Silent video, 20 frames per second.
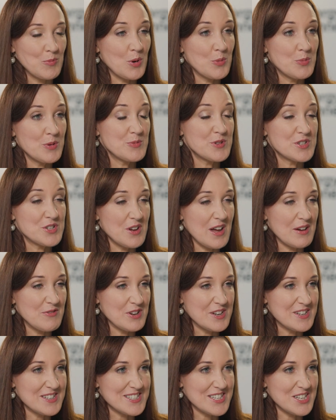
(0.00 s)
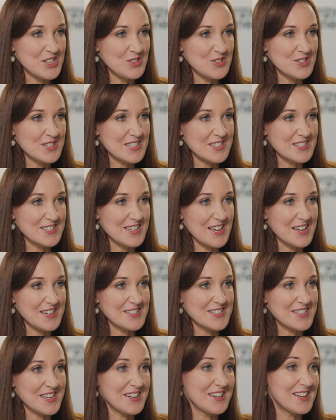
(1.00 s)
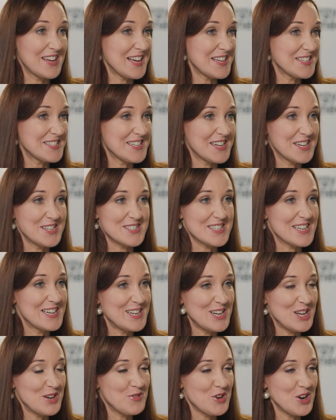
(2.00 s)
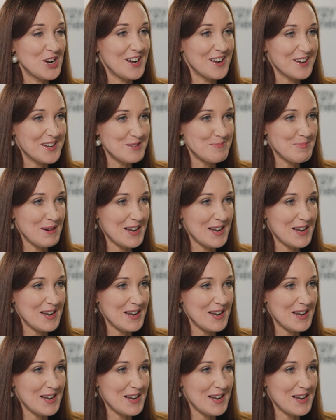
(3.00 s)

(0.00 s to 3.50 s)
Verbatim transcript: Well, we wish you every continued success, and Gastech is clearly a very lucky